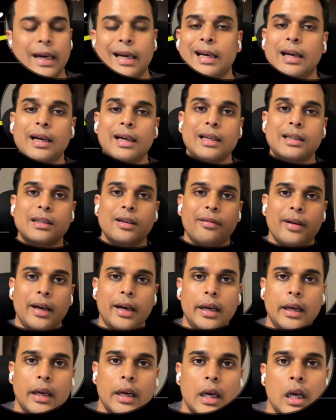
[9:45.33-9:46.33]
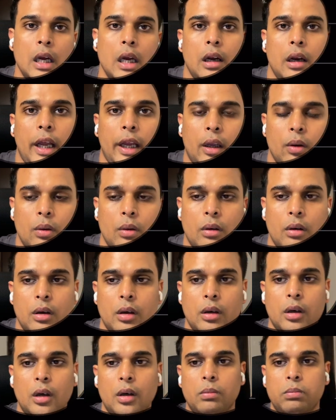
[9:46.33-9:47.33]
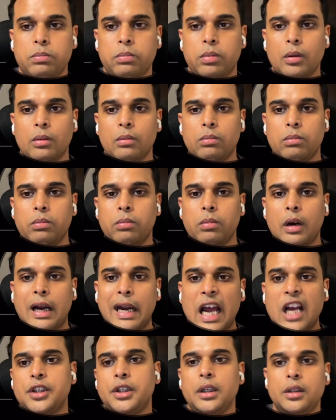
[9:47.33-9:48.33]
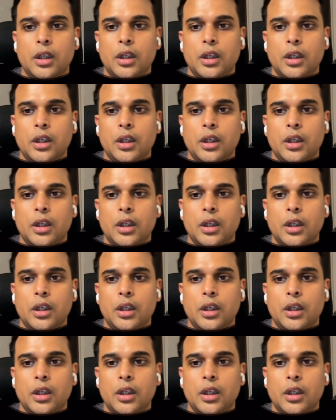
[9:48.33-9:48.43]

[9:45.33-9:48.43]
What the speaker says: And it is a very like, clashy